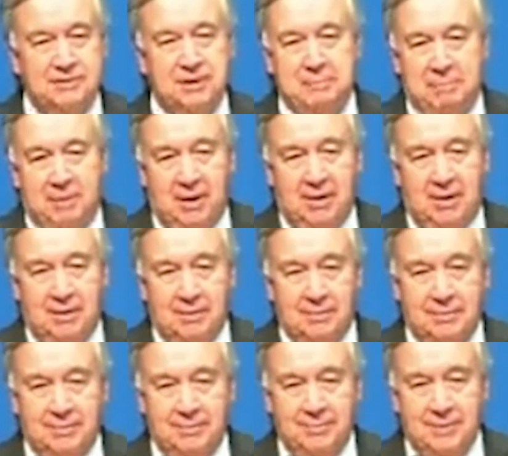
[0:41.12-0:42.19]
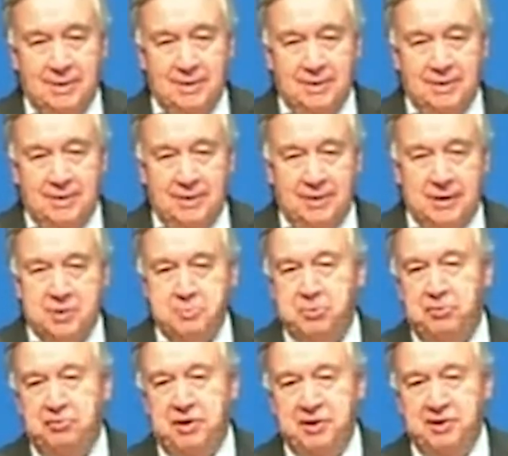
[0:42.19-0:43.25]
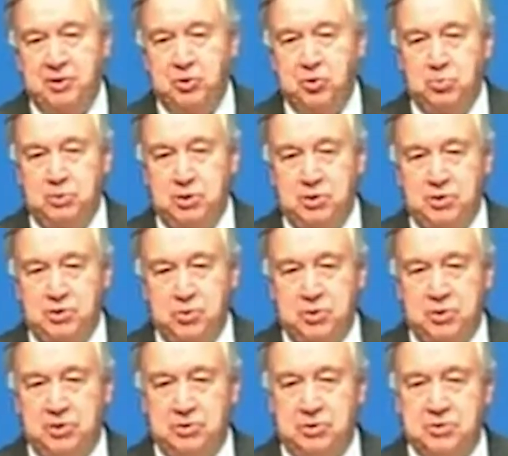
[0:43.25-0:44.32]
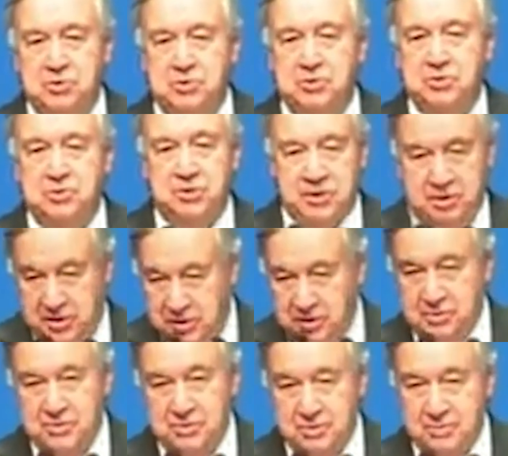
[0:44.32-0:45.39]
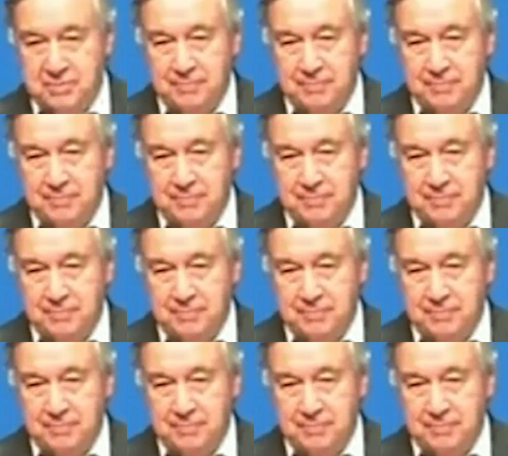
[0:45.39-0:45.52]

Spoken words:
Nepal has provided to me during these 3 days.